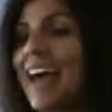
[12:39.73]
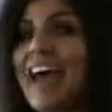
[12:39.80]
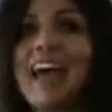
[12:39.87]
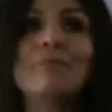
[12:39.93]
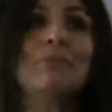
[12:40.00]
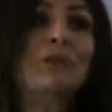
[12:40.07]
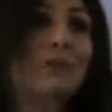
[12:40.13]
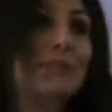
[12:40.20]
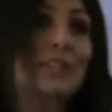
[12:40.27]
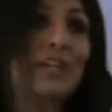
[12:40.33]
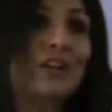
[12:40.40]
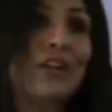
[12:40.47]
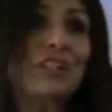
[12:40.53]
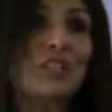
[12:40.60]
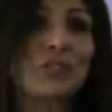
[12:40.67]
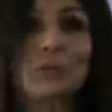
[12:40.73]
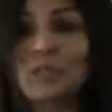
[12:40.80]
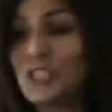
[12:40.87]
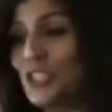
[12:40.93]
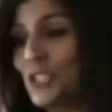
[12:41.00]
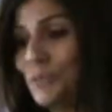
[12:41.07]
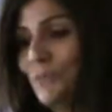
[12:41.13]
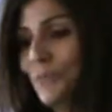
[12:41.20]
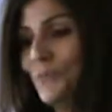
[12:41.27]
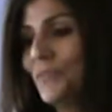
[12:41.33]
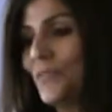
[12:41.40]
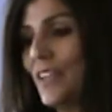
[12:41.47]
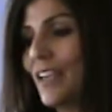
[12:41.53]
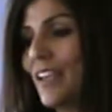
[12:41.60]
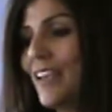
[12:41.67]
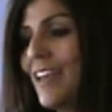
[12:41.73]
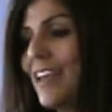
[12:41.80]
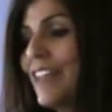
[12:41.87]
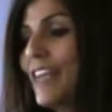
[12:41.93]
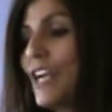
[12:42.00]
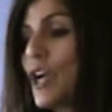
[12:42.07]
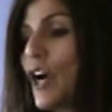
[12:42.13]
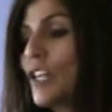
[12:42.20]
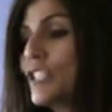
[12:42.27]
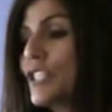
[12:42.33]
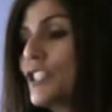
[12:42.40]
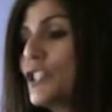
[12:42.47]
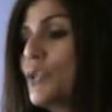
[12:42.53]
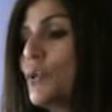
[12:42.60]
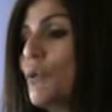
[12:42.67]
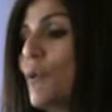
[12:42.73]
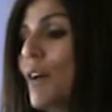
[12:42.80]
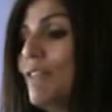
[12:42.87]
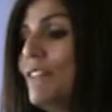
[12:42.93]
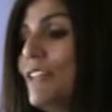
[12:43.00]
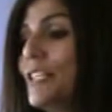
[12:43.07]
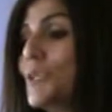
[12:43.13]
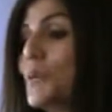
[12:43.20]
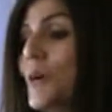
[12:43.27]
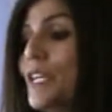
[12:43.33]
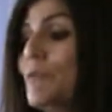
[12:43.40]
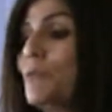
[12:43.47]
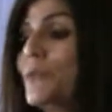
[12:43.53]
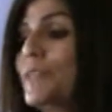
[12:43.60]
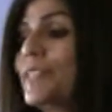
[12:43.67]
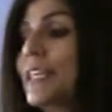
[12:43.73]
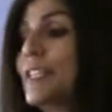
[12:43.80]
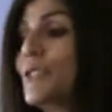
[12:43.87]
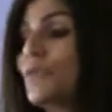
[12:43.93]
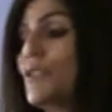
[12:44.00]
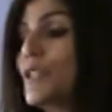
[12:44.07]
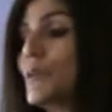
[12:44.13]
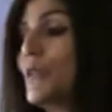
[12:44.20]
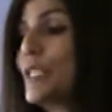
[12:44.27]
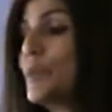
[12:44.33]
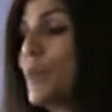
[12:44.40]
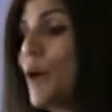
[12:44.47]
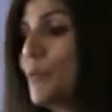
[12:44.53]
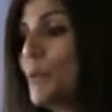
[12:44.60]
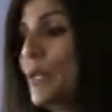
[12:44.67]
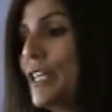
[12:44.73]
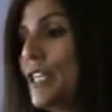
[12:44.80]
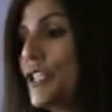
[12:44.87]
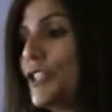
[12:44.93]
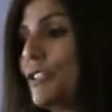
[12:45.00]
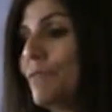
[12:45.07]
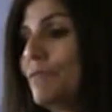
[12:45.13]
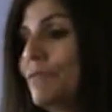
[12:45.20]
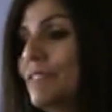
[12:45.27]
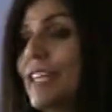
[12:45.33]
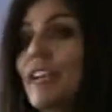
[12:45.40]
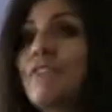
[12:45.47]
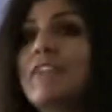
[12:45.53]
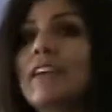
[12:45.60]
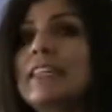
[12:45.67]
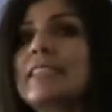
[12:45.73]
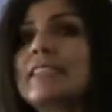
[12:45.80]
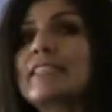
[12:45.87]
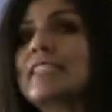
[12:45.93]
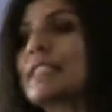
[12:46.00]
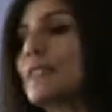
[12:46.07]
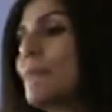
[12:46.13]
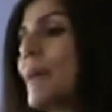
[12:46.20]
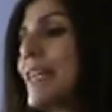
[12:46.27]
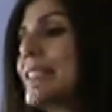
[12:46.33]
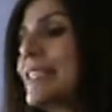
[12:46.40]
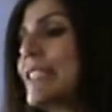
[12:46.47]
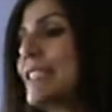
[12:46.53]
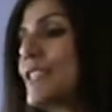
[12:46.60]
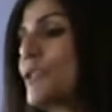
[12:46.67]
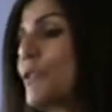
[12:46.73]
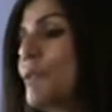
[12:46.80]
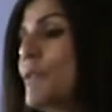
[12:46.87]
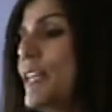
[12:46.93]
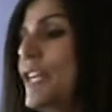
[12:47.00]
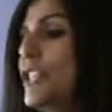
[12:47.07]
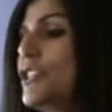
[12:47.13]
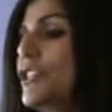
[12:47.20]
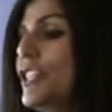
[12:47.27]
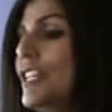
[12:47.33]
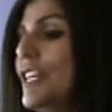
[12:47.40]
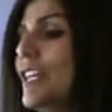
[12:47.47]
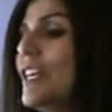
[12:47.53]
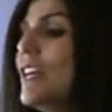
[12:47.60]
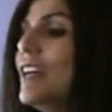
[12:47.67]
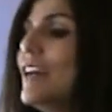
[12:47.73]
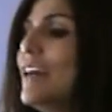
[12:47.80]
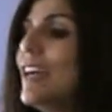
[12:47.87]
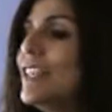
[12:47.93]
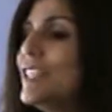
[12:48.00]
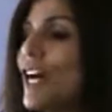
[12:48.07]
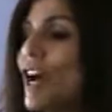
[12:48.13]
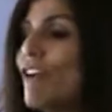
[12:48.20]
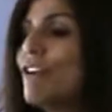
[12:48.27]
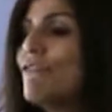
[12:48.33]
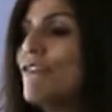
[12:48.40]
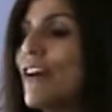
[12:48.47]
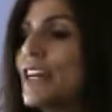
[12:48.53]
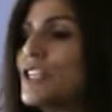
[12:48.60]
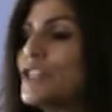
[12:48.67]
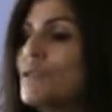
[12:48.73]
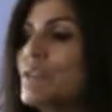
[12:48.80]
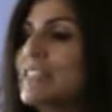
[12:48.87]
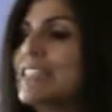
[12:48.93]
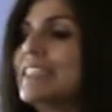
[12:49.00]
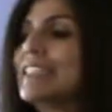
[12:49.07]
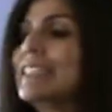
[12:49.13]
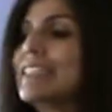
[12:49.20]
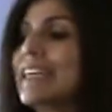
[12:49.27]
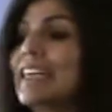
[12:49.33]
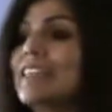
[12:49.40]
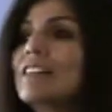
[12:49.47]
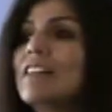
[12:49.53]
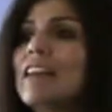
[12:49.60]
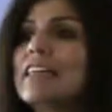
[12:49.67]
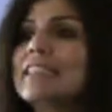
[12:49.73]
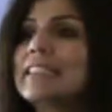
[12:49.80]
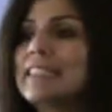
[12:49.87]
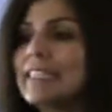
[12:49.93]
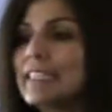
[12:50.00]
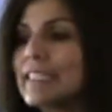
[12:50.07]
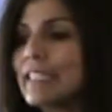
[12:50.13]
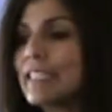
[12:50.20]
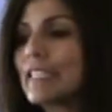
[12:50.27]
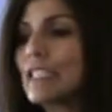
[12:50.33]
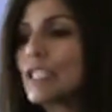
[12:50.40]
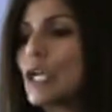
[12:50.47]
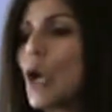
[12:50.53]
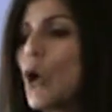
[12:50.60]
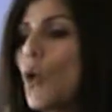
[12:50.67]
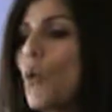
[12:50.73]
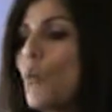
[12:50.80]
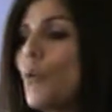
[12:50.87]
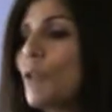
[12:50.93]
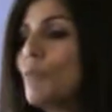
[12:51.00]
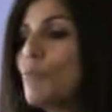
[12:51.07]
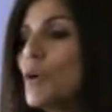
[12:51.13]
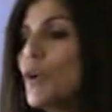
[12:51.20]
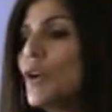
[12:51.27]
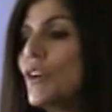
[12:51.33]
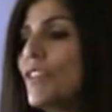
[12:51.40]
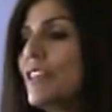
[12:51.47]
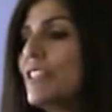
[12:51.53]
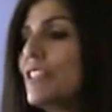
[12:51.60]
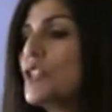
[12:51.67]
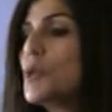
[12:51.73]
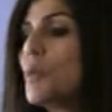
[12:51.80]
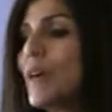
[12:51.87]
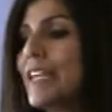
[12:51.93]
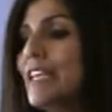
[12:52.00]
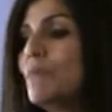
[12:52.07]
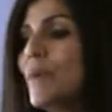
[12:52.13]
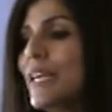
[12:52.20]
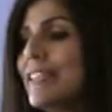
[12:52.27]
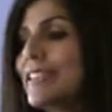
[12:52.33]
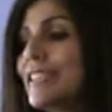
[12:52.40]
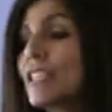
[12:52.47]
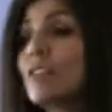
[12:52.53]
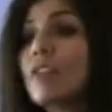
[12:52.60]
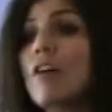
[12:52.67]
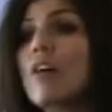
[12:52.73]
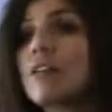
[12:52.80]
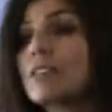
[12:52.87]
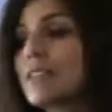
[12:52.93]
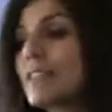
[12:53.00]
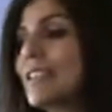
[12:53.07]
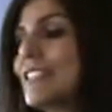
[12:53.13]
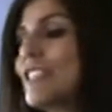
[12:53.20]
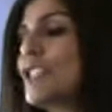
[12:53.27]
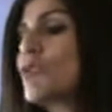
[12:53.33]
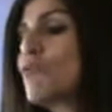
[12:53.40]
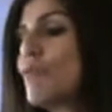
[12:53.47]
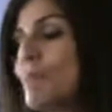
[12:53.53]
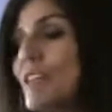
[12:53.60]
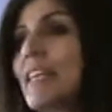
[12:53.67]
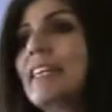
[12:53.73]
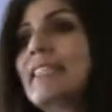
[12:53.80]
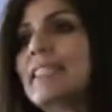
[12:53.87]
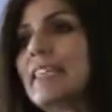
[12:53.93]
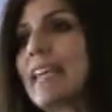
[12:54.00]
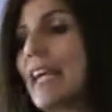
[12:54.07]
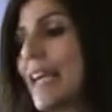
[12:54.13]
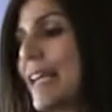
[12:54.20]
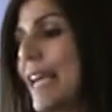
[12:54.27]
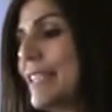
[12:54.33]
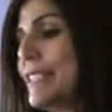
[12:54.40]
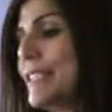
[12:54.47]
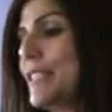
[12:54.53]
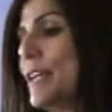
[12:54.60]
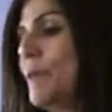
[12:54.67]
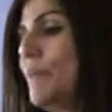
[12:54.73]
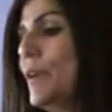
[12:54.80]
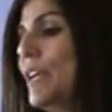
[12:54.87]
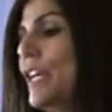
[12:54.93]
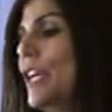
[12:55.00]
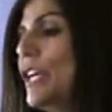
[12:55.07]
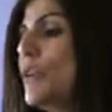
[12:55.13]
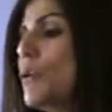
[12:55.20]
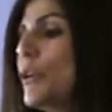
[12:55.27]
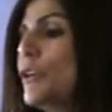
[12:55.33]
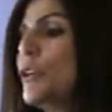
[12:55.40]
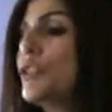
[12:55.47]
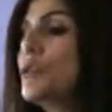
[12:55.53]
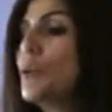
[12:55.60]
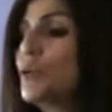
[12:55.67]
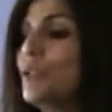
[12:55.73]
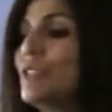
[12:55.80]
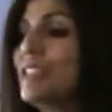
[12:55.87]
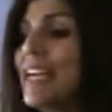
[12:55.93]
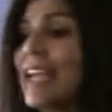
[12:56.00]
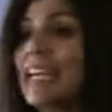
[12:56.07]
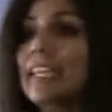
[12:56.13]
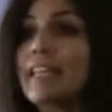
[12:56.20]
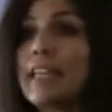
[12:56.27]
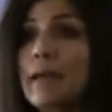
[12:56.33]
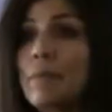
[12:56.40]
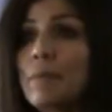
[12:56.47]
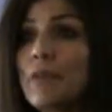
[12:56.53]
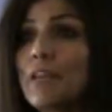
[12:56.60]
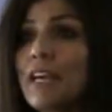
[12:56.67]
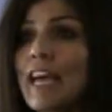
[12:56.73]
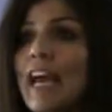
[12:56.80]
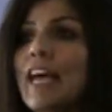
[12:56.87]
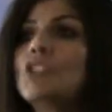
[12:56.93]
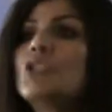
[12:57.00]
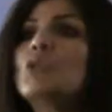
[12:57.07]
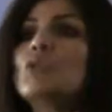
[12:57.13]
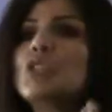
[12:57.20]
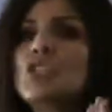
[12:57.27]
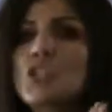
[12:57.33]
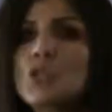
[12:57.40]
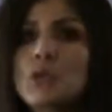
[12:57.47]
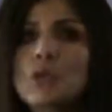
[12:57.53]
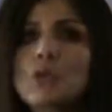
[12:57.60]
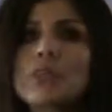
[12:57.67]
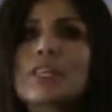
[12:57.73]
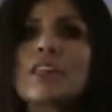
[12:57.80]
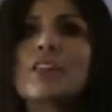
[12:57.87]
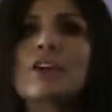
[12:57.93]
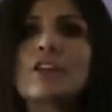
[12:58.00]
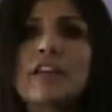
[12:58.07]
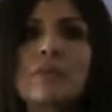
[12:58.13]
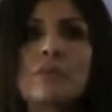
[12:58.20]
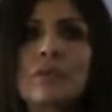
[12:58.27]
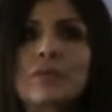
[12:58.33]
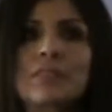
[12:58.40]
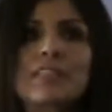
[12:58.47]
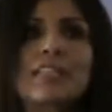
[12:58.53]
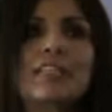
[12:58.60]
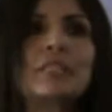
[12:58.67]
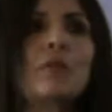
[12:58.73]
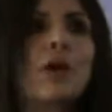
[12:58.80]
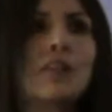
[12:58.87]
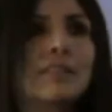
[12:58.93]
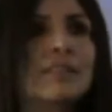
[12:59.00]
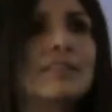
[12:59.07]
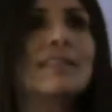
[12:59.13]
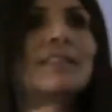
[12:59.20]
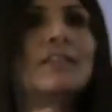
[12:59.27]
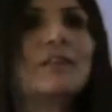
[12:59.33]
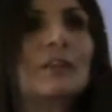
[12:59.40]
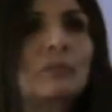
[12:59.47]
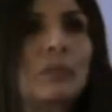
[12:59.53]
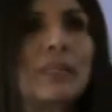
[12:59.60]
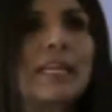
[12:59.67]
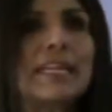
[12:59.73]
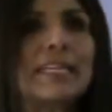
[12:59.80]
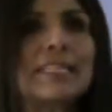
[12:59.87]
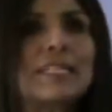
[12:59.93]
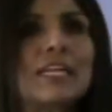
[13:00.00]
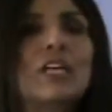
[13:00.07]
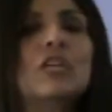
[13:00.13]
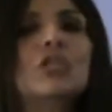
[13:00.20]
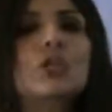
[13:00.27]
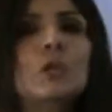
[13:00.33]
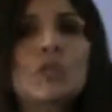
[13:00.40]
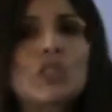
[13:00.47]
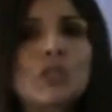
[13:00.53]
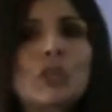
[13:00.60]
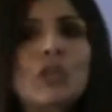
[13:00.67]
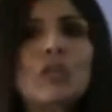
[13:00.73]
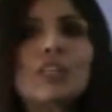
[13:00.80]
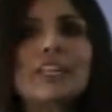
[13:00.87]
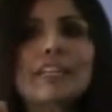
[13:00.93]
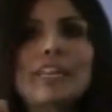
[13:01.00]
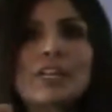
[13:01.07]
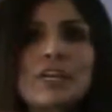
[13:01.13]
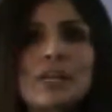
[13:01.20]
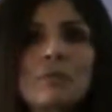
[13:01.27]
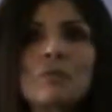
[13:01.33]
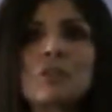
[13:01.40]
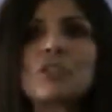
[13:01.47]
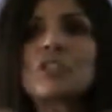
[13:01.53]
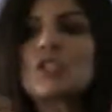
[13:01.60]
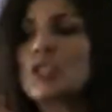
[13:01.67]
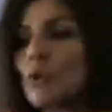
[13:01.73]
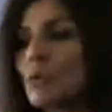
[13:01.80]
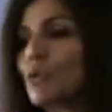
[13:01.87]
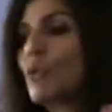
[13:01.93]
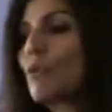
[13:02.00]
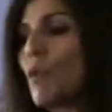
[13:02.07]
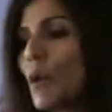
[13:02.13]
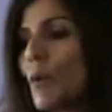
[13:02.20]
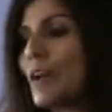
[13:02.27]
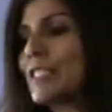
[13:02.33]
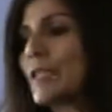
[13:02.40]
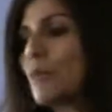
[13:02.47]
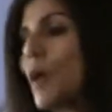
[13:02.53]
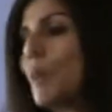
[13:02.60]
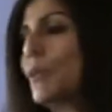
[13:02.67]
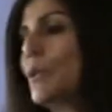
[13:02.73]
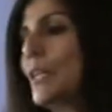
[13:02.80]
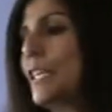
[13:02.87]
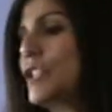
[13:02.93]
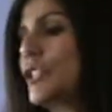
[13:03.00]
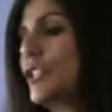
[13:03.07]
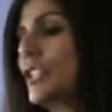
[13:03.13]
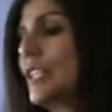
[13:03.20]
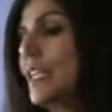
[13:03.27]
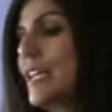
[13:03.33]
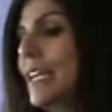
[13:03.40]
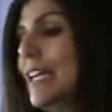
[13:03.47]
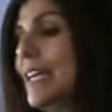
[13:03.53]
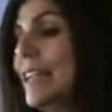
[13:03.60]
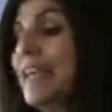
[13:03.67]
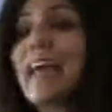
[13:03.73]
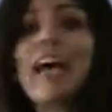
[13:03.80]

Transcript: and because they're not Jewish. They constitute roughly 20% of Israel's population. They face systematic discrimination and are in fact treated as second-class citizens with more than 20 basic laws discriminating against them in order to contain them and to reduce their numbers. These policies are in place to ensure that their numbers don't grow as a population. They